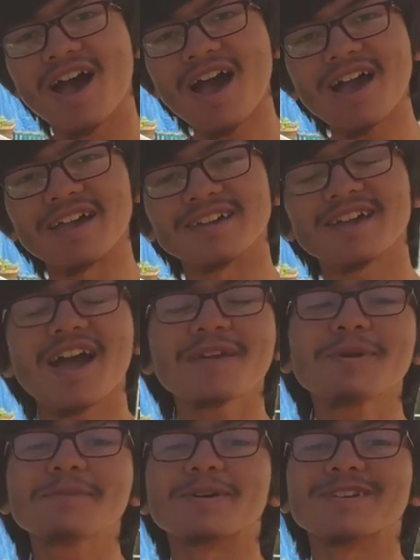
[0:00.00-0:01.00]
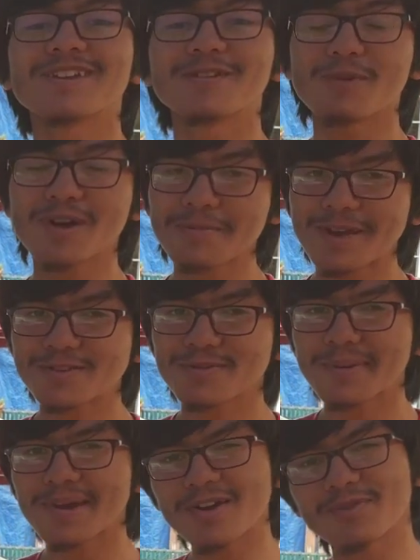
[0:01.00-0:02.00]
Hi, I'm Aiman, and welcome back to
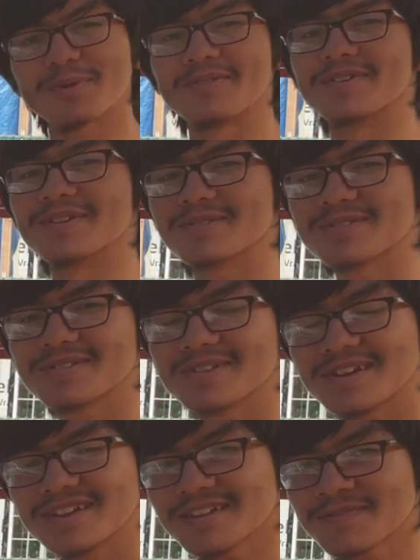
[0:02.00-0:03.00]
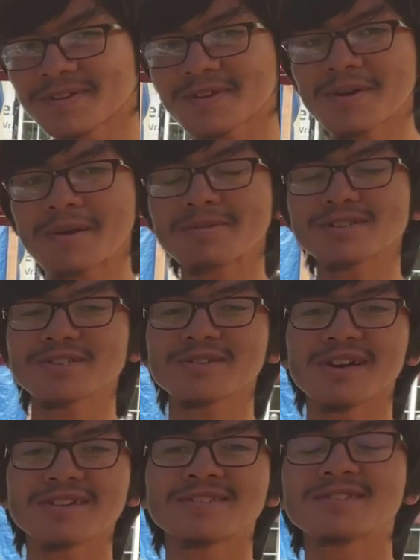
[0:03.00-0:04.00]
one of my auto repair videos. In this video, I'm going to show
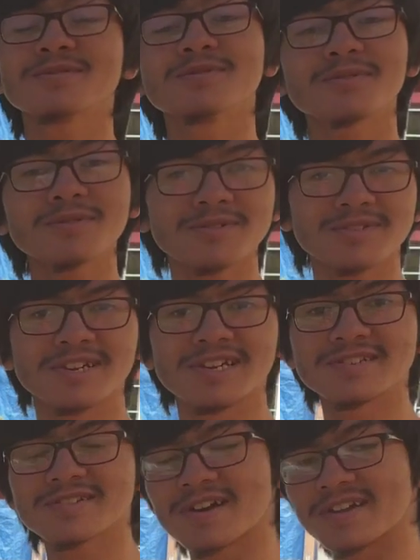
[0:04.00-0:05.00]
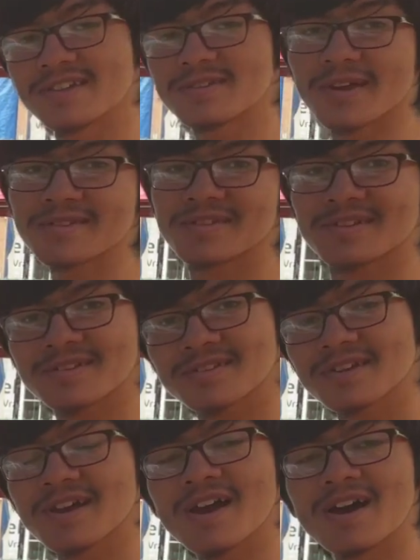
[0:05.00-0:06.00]
you how to do an oil change on a 2006
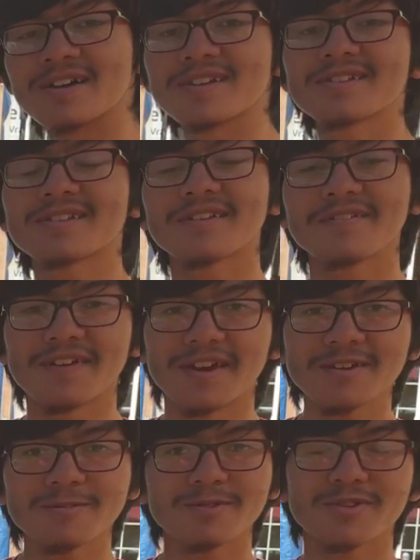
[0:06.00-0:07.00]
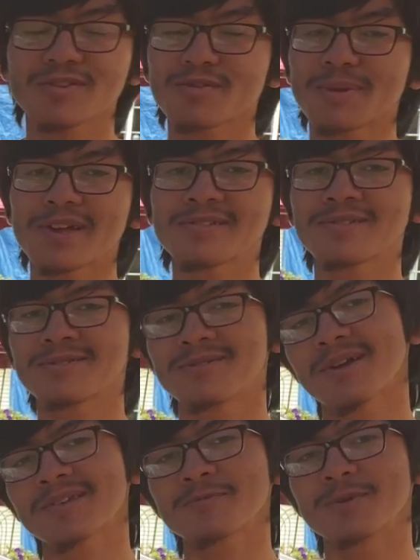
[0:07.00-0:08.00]
Hyundai Santa Fe, which also applies to
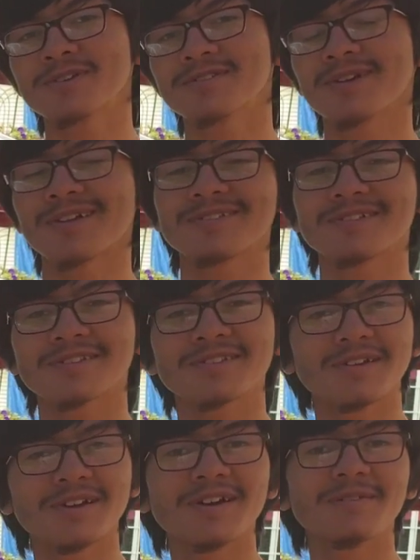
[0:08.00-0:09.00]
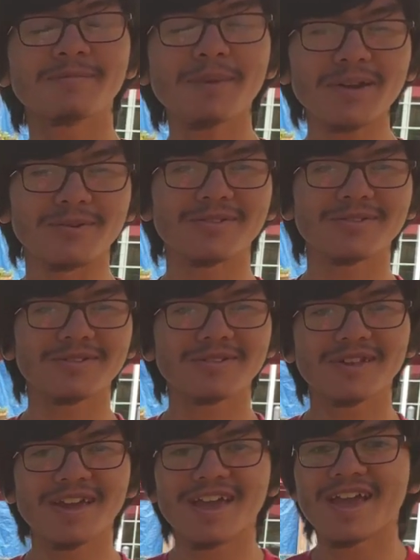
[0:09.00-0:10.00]
2001 to 2006 models.
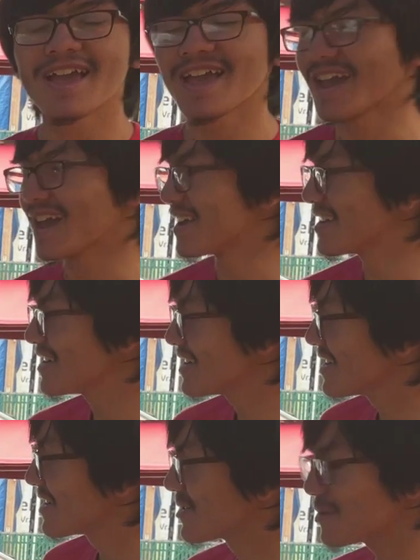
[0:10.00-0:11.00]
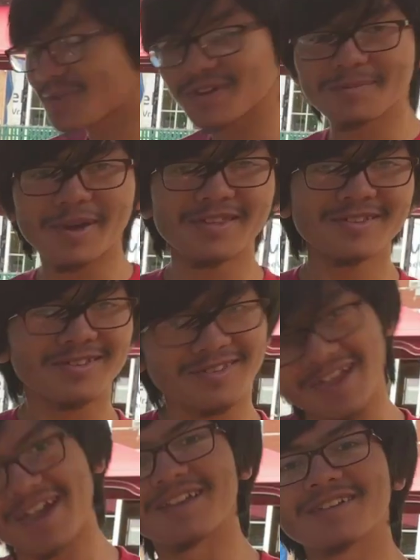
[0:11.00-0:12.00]
And the cool thing about this is
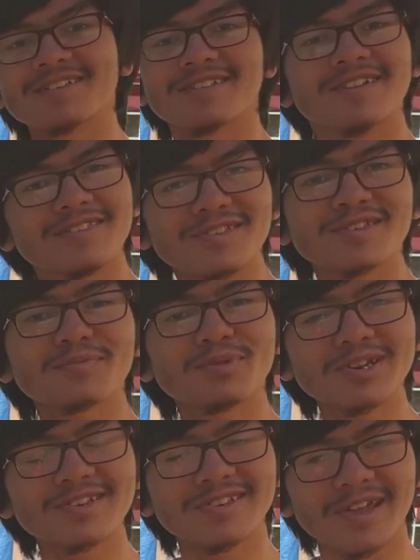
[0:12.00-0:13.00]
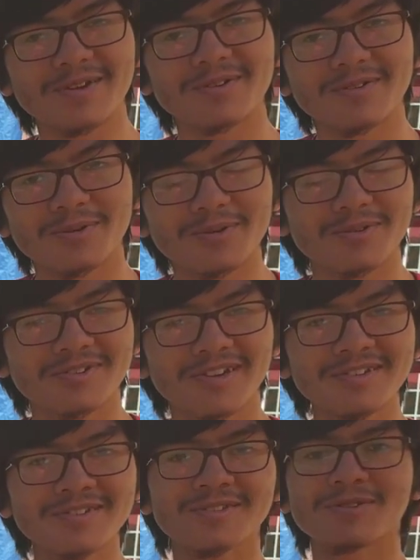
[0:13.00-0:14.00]
that this is a pretty standard oil
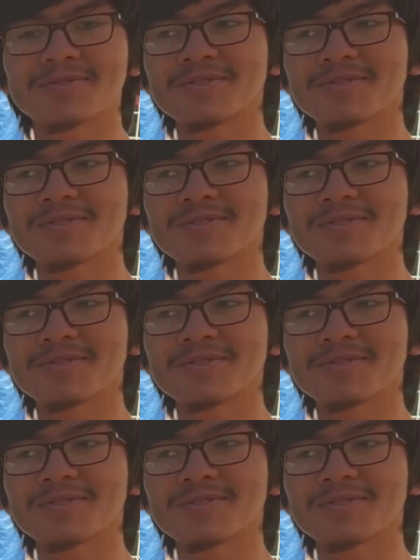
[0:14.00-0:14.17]
change, so